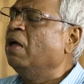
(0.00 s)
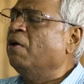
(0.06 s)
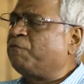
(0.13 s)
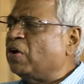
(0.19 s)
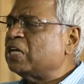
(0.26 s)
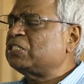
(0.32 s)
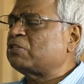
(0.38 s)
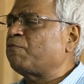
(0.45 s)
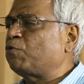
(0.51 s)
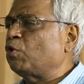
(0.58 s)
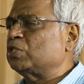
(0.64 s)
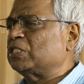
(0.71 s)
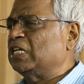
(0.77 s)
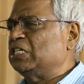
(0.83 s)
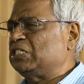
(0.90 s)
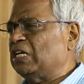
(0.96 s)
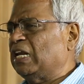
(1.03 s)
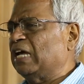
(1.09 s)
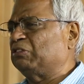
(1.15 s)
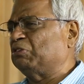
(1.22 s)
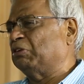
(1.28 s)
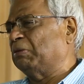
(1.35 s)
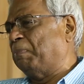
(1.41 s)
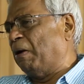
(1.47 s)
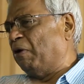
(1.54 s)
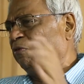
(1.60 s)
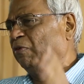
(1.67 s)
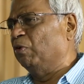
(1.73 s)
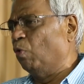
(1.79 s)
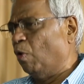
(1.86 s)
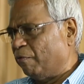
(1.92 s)
First, of course, initially I thought the power
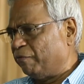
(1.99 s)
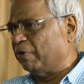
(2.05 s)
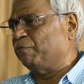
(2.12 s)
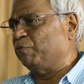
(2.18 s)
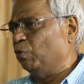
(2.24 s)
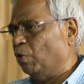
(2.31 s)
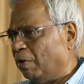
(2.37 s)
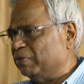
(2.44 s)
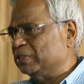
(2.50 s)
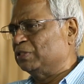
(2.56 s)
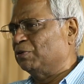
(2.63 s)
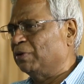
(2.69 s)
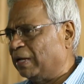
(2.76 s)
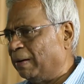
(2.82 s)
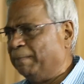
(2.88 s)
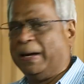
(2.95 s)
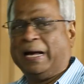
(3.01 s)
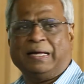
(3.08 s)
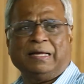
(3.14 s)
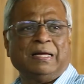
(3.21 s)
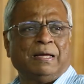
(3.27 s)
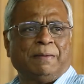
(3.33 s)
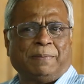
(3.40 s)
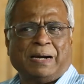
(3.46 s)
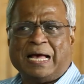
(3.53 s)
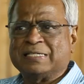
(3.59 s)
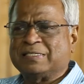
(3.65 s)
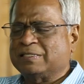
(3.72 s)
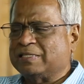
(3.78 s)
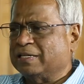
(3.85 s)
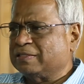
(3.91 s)
will go off for a few hours, it will come back. But
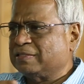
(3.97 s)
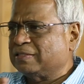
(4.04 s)
as